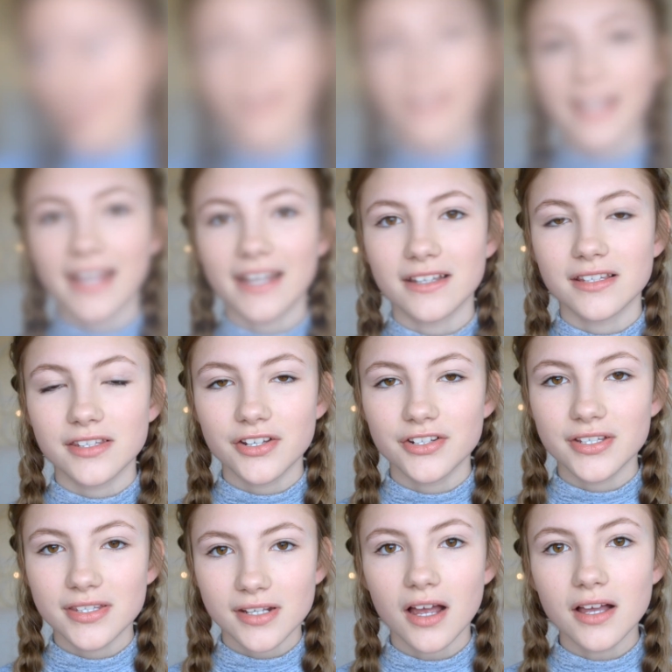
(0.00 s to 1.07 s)
Okay, so
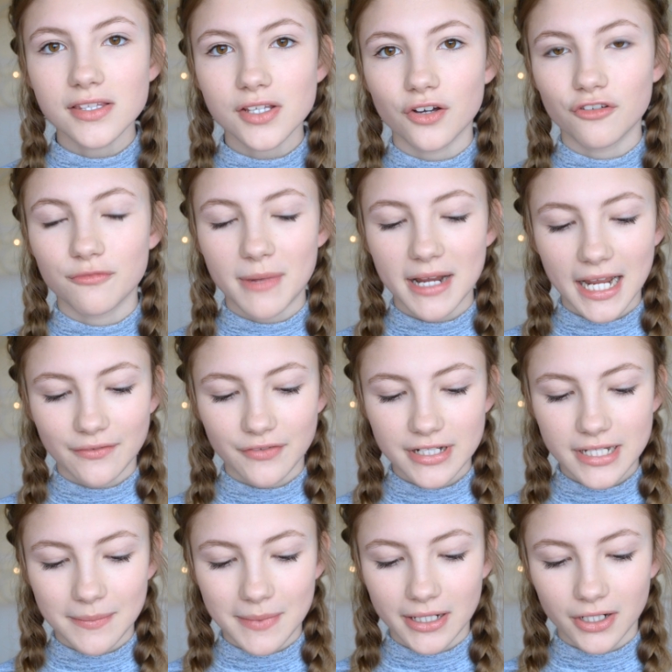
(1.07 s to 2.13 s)
to start off my
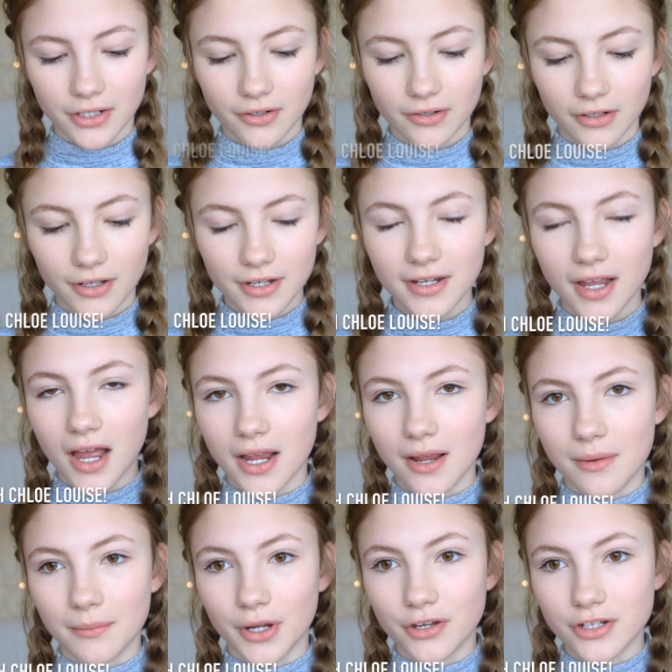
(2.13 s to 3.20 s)
everyday makeup look, I
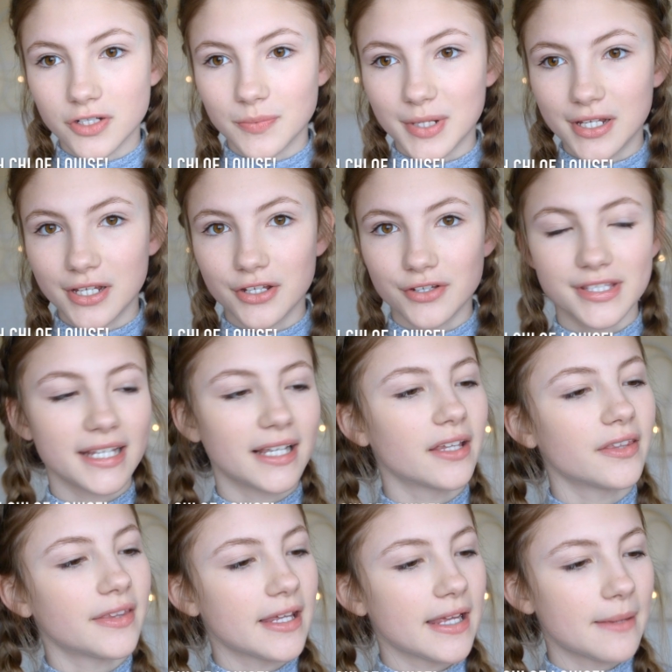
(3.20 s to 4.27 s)
am going to be using
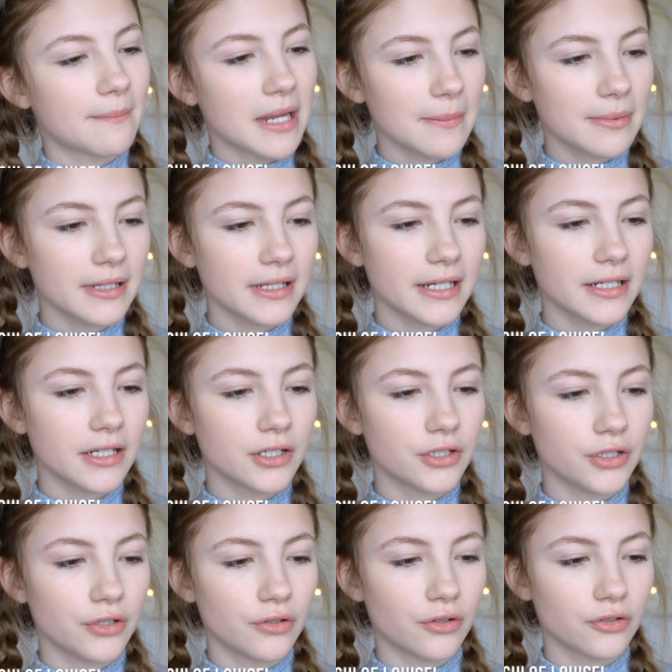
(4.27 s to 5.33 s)
the Maybelline
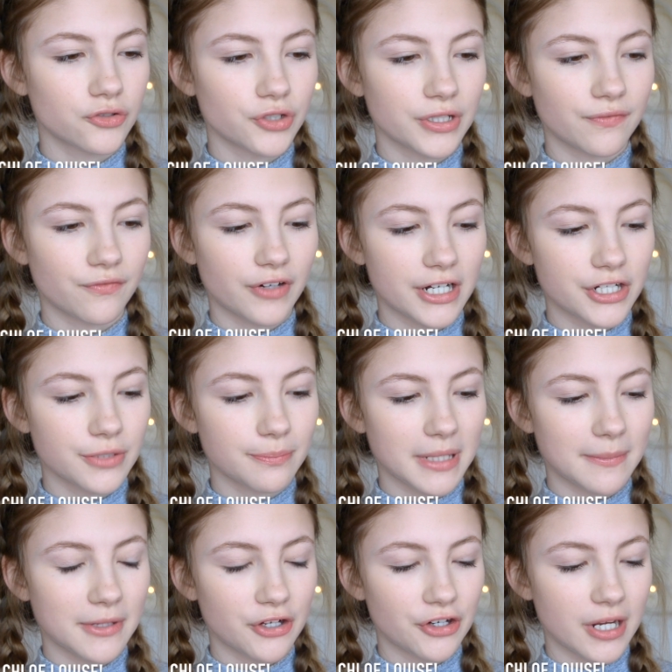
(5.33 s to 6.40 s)
New York Dream Fresh
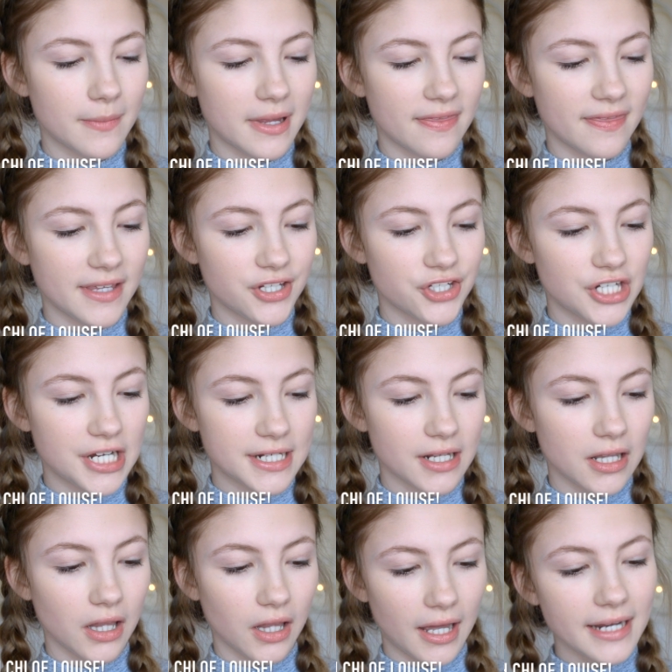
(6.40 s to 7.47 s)
BB Cream in the shade
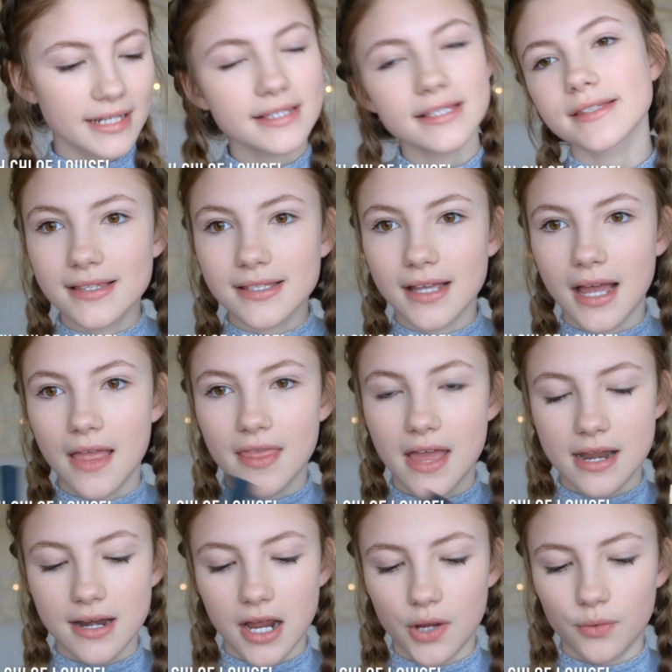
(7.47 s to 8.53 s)
Light, and
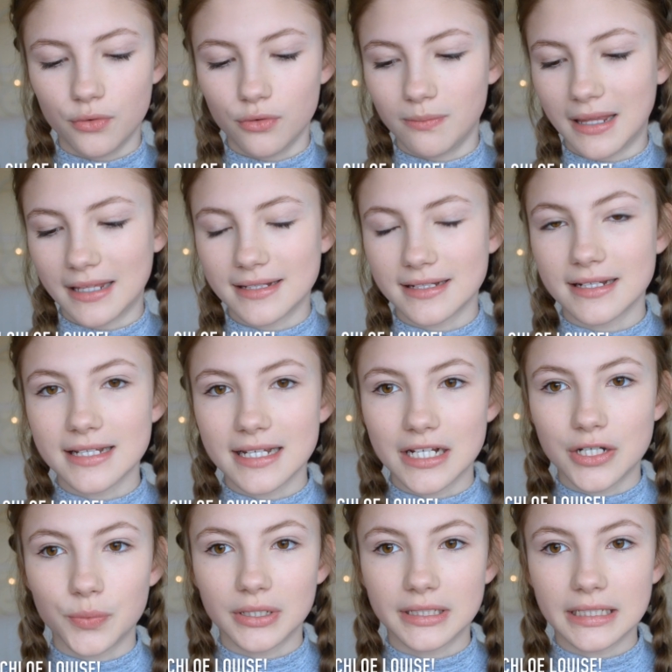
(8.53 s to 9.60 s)
then I will blend it
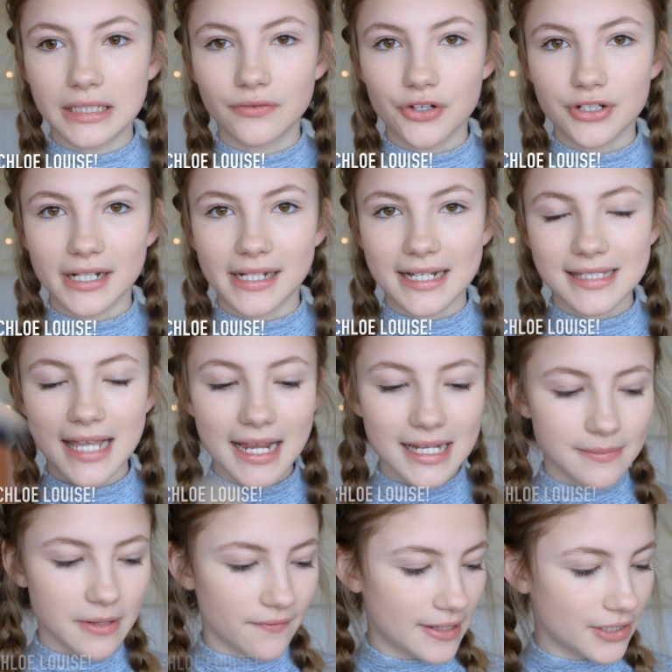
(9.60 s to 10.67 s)
in with the Real Techniques
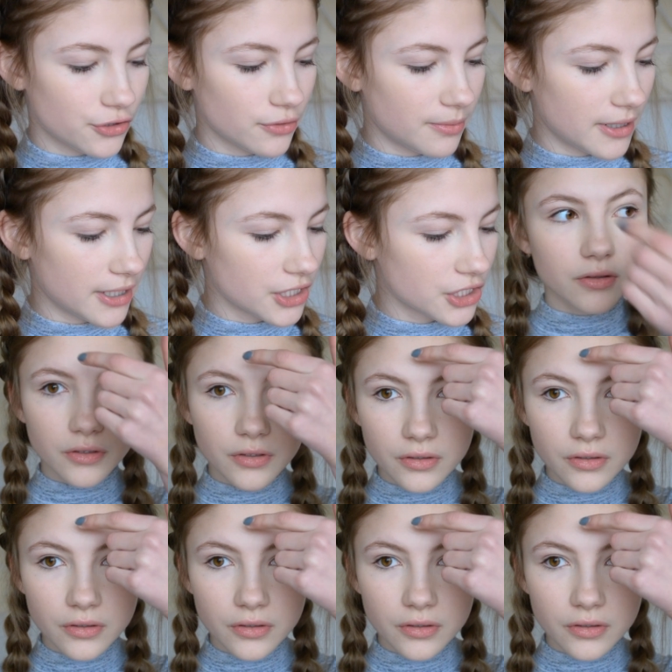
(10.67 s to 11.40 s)
Expert Facial Brush.